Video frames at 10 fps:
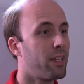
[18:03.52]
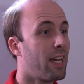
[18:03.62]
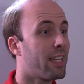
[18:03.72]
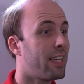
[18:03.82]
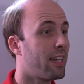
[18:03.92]

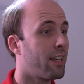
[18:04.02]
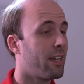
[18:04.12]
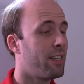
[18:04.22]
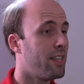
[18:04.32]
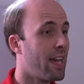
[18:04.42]
I get
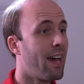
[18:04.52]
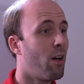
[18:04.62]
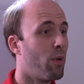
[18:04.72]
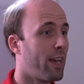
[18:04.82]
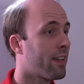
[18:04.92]

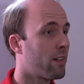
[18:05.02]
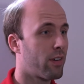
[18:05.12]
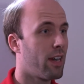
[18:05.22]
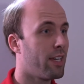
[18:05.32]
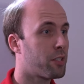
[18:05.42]
now when I
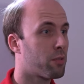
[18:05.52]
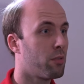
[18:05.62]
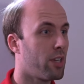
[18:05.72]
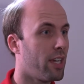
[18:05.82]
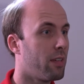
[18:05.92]
cover high
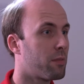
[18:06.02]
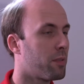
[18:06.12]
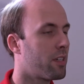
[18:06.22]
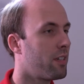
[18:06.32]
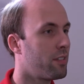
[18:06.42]
school games
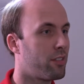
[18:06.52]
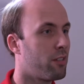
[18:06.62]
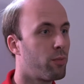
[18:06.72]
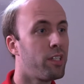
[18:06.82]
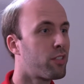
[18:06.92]
because, you know,
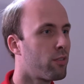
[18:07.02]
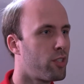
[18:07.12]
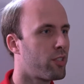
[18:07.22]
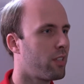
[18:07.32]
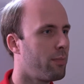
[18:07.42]
research
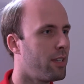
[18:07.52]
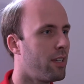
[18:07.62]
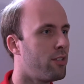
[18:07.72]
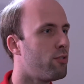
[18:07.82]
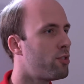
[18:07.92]
is
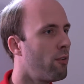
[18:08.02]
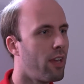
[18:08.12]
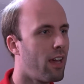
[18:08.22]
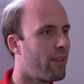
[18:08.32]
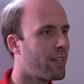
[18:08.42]
limited. You don't
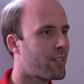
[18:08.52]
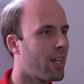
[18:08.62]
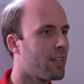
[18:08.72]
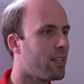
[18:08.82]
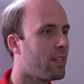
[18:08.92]
have
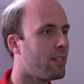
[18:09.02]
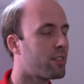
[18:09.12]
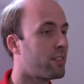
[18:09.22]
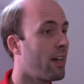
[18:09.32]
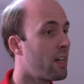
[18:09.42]

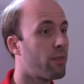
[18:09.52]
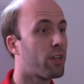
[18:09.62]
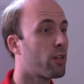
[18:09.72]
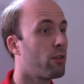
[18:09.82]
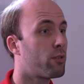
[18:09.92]
SIDs. Not every
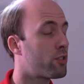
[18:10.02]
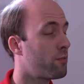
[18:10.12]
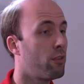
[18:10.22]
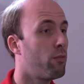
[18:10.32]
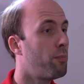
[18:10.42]
coach
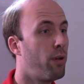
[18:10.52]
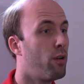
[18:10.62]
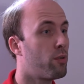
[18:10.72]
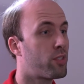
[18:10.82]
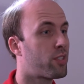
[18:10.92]
will
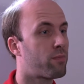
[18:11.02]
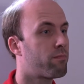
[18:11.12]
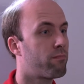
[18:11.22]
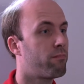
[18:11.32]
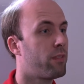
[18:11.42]
post,
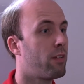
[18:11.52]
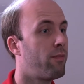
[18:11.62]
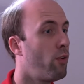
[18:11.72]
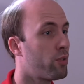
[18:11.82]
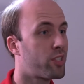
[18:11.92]
you know,
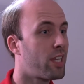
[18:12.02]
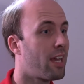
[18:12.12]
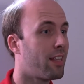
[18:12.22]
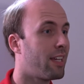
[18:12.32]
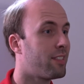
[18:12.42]
full
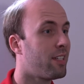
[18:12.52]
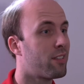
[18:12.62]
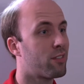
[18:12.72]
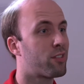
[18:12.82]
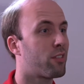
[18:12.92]
stat lines
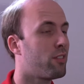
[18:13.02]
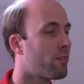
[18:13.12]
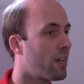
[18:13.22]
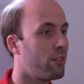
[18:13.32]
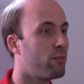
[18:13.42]
either, so you've
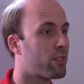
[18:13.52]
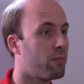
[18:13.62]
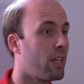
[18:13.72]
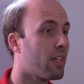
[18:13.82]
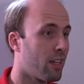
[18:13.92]
got to do some
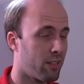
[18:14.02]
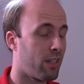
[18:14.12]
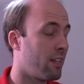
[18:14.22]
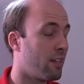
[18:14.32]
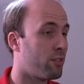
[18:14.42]
diggings.
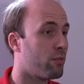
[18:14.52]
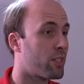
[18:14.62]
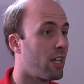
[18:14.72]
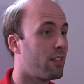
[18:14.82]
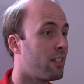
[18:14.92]
And as you
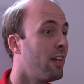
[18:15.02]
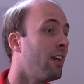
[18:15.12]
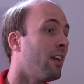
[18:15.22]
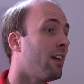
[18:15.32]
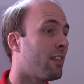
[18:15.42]
said,
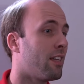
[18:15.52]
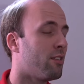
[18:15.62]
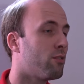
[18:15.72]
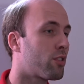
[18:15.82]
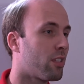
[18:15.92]
that
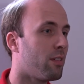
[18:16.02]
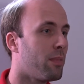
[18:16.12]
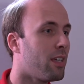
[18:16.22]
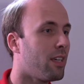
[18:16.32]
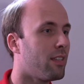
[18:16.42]
usually
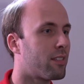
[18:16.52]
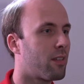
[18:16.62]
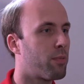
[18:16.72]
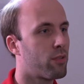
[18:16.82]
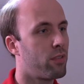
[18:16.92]
means
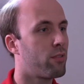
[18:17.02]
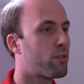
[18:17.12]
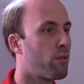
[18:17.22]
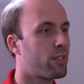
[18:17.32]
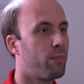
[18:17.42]
the person who
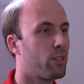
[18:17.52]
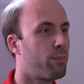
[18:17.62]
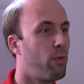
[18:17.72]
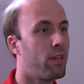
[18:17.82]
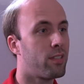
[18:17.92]
scores the most
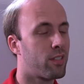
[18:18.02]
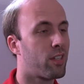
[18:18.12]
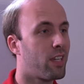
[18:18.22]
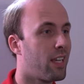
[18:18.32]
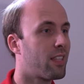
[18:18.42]
points is
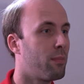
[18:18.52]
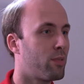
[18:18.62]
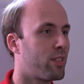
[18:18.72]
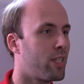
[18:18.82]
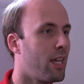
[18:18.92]
going to get the
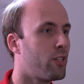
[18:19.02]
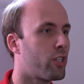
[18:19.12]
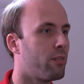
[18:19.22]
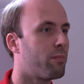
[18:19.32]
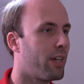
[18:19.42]
most
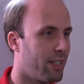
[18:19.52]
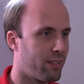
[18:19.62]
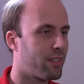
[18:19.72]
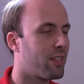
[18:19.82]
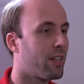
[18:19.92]
attention.
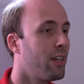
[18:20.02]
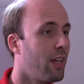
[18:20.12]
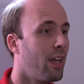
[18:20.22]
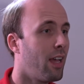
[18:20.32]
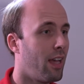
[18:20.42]
But
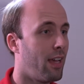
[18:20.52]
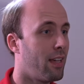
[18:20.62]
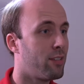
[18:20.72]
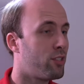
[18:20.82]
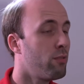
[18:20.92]

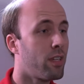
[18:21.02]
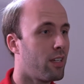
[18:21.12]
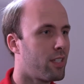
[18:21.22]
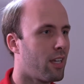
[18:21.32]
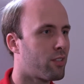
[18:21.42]
as you can
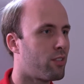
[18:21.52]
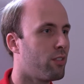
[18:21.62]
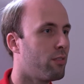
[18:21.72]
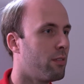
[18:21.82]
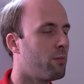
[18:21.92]
attest
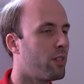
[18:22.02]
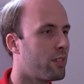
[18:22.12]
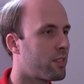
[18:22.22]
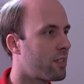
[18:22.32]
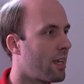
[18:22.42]
to, it
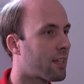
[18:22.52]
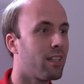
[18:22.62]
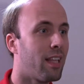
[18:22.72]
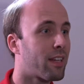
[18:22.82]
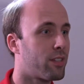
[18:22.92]
was that
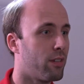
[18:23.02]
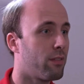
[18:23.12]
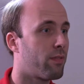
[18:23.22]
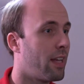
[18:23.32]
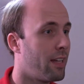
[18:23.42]

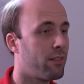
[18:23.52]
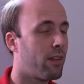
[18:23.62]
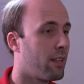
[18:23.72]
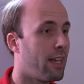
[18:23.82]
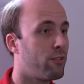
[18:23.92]
collective that
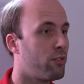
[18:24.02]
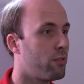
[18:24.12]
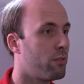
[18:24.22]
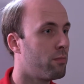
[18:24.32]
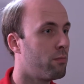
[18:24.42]
allowed you
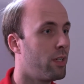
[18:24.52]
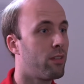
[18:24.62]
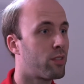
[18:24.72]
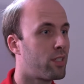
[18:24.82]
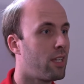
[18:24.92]
to win
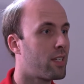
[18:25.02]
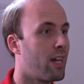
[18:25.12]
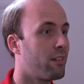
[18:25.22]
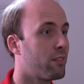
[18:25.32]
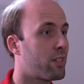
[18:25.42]
those state
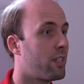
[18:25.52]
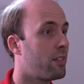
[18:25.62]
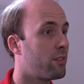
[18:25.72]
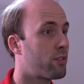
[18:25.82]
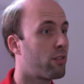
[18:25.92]
titles
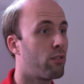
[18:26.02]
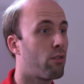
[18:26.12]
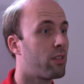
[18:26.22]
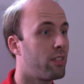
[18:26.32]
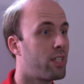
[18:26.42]
and turn
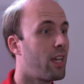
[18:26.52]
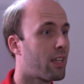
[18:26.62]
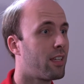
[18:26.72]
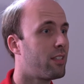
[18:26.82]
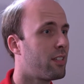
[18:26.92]
Oakland
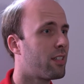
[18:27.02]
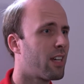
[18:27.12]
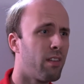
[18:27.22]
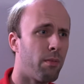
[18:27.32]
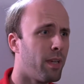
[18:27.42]
Tech into
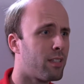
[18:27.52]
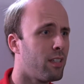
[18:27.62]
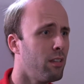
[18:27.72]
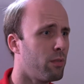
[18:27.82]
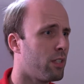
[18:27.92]
kind of a big
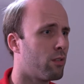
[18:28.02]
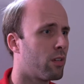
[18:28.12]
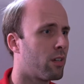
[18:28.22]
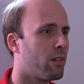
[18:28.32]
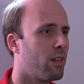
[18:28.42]
deal when you
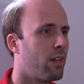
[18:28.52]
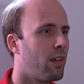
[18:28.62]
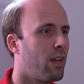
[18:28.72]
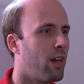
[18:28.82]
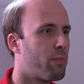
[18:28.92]
were
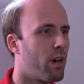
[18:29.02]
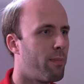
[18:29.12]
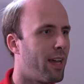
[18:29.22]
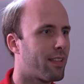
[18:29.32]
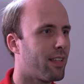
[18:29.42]
a prep
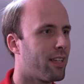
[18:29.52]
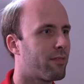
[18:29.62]
athlete.